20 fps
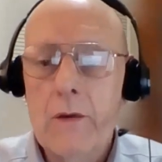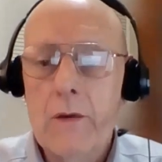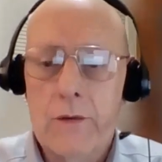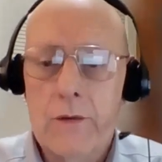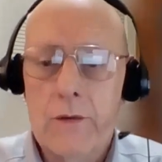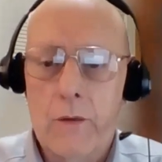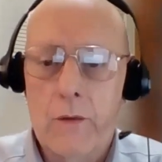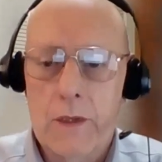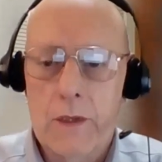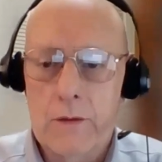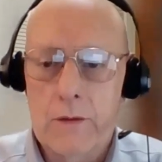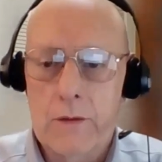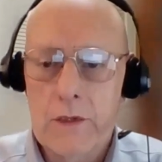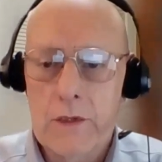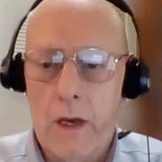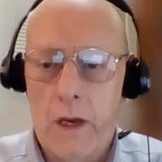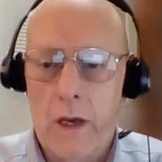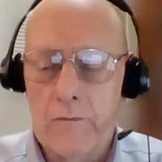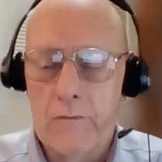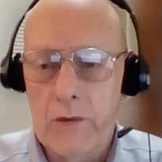during those
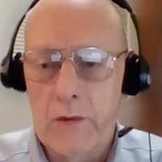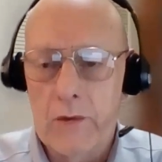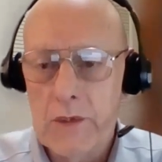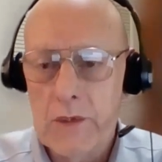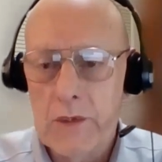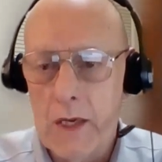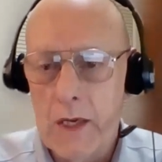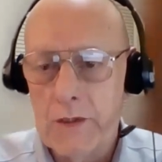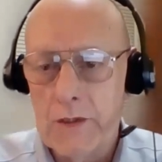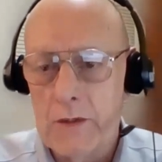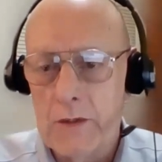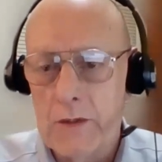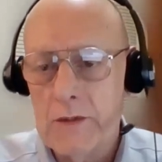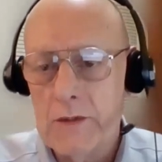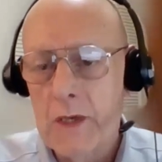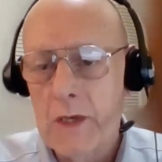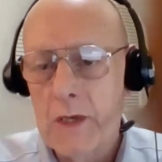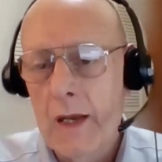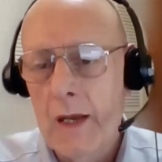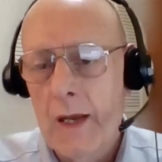
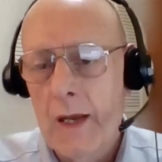conversations.